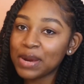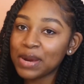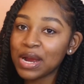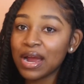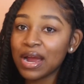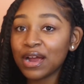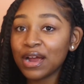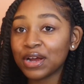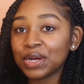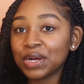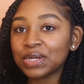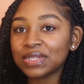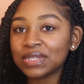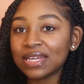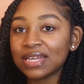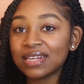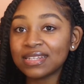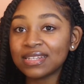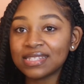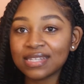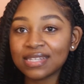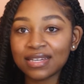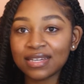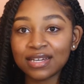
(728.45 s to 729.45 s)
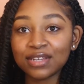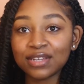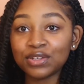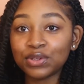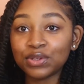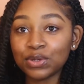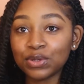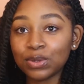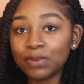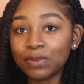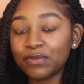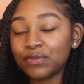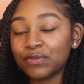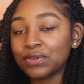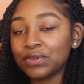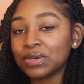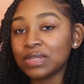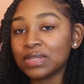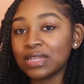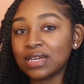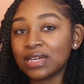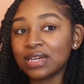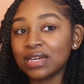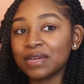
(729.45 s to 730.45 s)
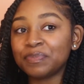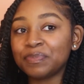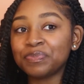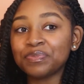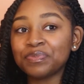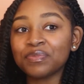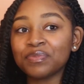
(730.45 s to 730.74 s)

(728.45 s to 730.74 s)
I heard that it's a good dupe for the